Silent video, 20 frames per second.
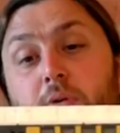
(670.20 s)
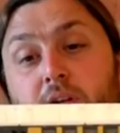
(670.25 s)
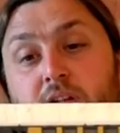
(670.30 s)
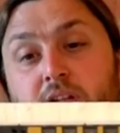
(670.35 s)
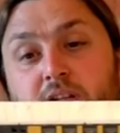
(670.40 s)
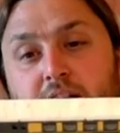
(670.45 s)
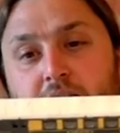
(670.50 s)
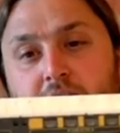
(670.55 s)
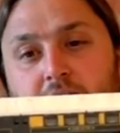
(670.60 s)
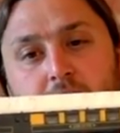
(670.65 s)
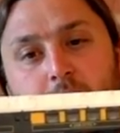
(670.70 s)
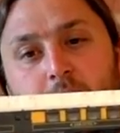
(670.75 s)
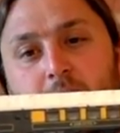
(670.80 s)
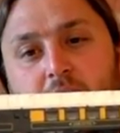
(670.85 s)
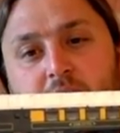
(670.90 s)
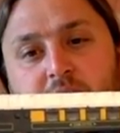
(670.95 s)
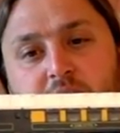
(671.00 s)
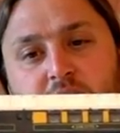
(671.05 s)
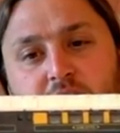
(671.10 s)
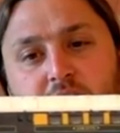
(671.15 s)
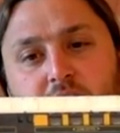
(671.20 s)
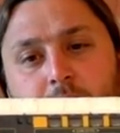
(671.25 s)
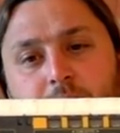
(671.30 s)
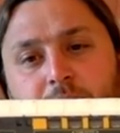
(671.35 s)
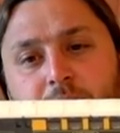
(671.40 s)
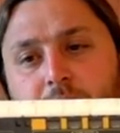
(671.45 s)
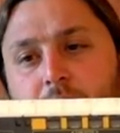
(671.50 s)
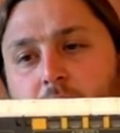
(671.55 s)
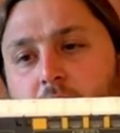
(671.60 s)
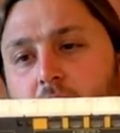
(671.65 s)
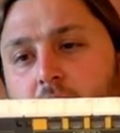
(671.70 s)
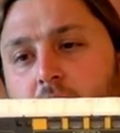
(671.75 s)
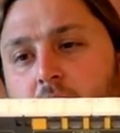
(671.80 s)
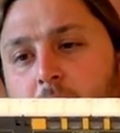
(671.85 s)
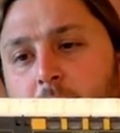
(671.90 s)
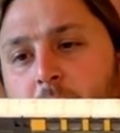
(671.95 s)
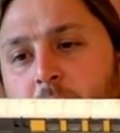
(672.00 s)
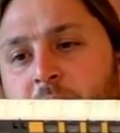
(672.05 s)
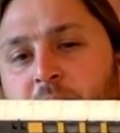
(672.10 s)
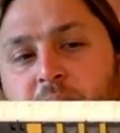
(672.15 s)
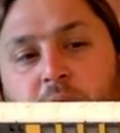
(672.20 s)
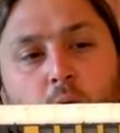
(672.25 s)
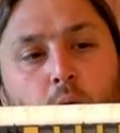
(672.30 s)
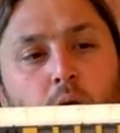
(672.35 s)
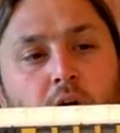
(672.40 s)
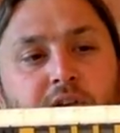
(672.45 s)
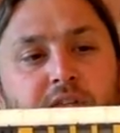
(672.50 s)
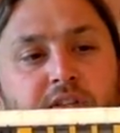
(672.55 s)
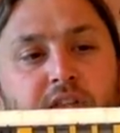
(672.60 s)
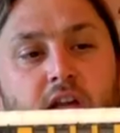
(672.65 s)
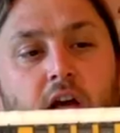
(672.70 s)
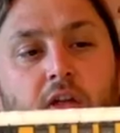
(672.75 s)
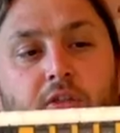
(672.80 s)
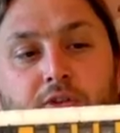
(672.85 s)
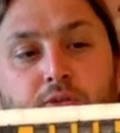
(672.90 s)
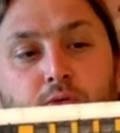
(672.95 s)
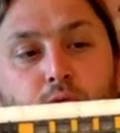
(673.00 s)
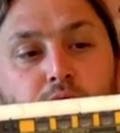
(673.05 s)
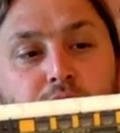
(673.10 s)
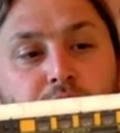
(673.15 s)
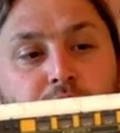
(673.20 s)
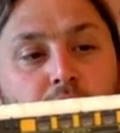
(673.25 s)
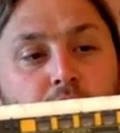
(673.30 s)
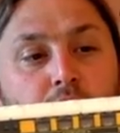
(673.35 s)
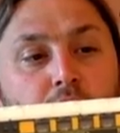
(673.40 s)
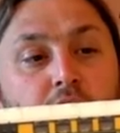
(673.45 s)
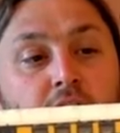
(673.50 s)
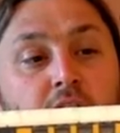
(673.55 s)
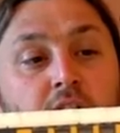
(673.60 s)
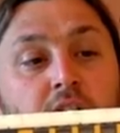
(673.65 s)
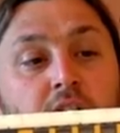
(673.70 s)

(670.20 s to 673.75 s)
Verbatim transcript: particularly plastic, um, whereas the other doors for